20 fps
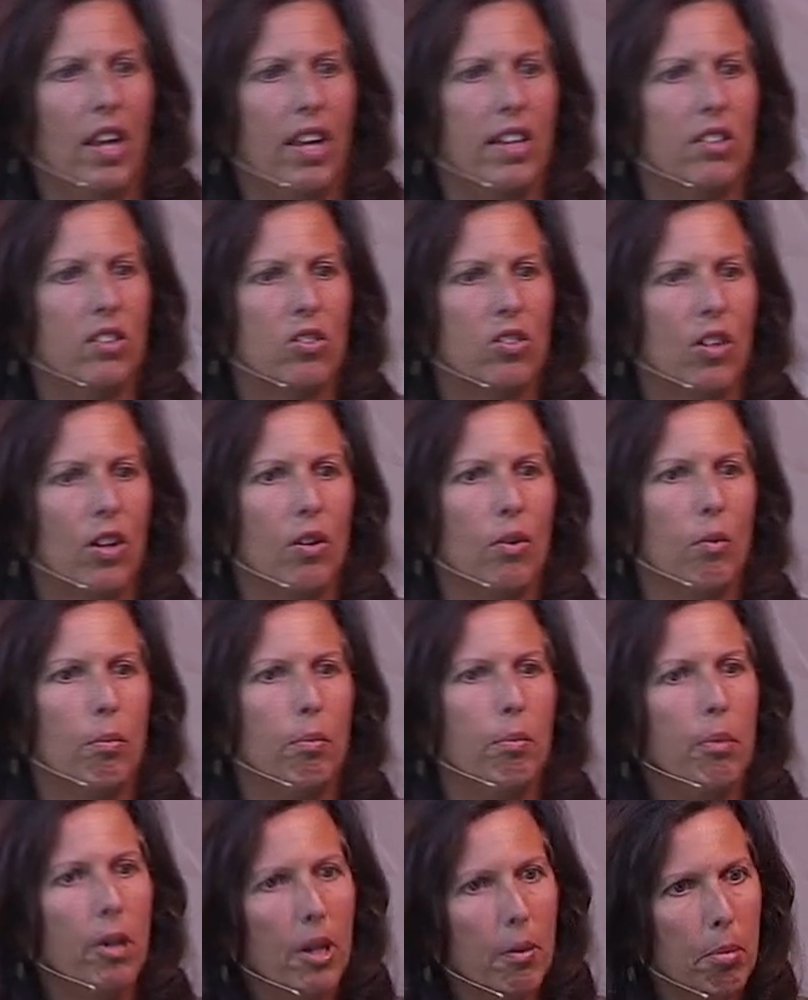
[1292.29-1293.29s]
And so,
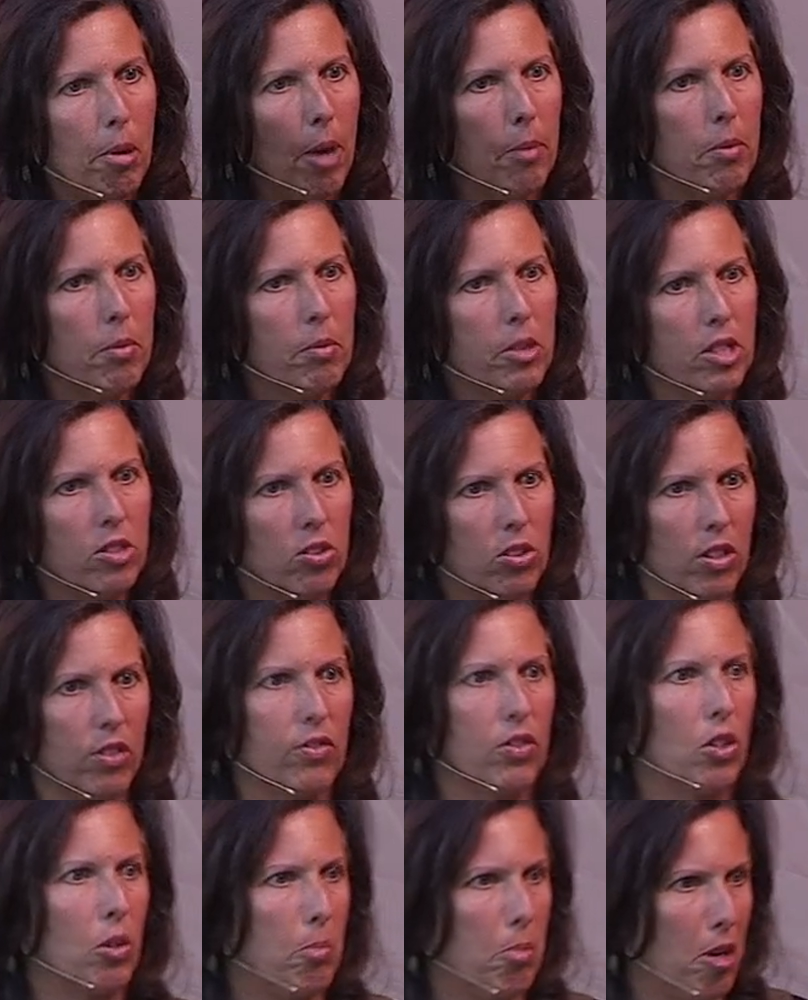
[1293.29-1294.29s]
but it probably
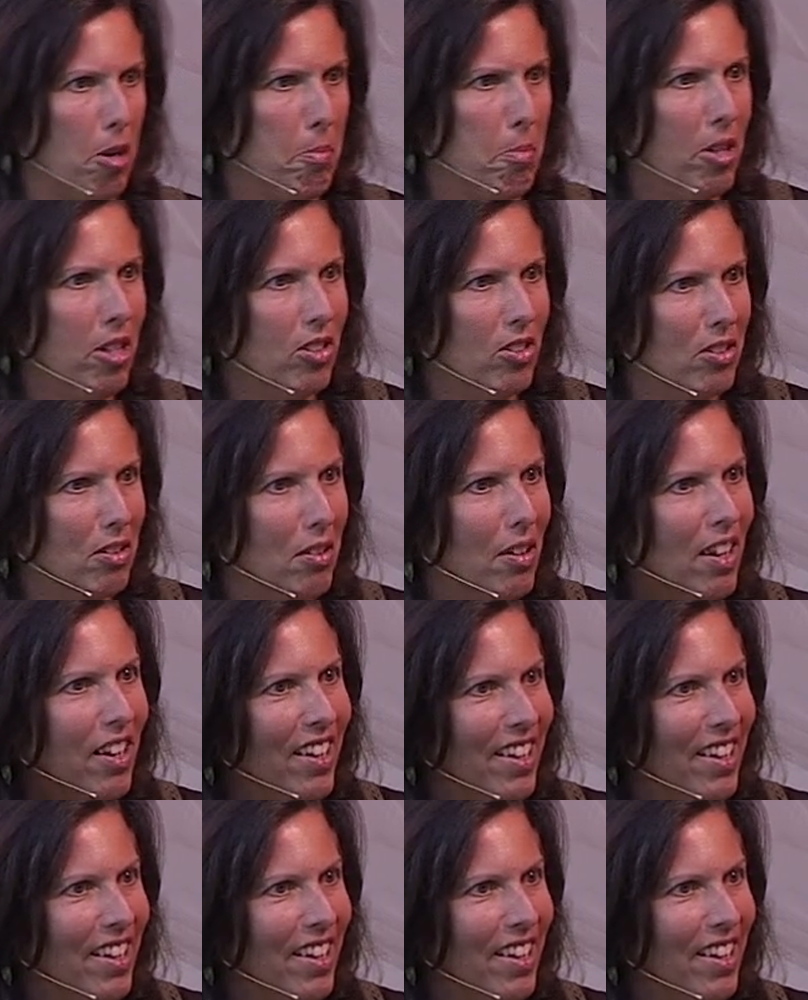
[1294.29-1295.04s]
serves the purpose.